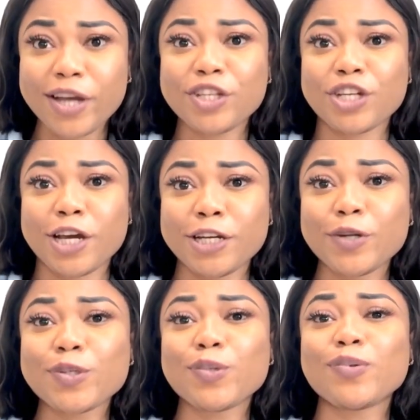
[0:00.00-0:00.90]
channel,
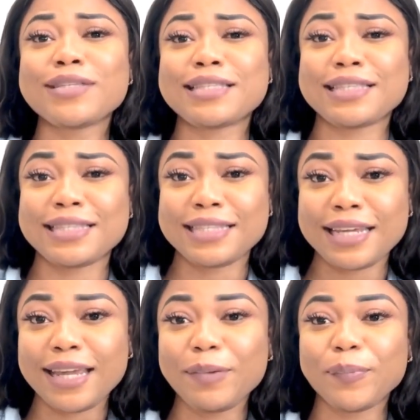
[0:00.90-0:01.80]
so
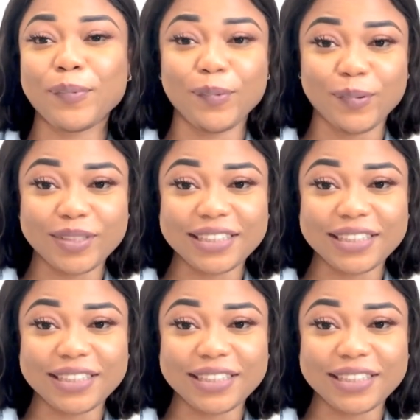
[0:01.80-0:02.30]
stay put.